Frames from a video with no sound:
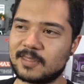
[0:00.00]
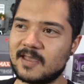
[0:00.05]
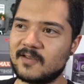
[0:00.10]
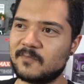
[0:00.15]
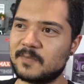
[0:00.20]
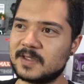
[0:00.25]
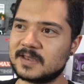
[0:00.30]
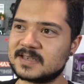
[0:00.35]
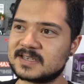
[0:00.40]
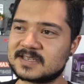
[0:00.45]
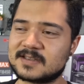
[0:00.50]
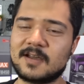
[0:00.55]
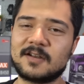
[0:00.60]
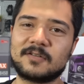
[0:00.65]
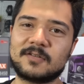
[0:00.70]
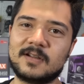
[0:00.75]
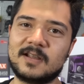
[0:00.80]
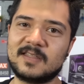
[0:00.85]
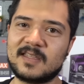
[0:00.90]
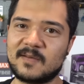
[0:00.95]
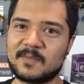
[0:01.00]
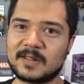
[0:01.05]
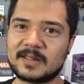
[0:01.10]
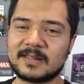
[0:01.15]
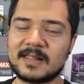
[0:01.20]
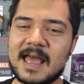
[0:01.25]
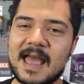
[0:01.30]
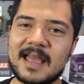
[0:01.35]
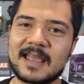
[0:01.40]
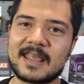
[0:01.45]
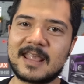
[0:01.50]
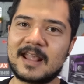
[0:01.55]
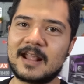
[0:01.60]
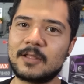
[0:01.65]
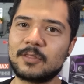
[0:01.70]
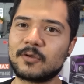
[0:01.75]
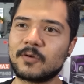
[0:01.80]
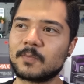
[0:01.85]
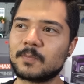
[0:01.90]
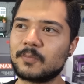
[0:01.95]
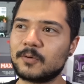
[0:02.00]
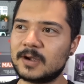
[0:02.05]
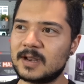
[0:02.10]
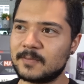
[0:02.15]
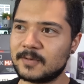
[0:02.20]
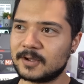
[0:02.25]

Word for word: They've been stuttery, they've been lagging, they're pretty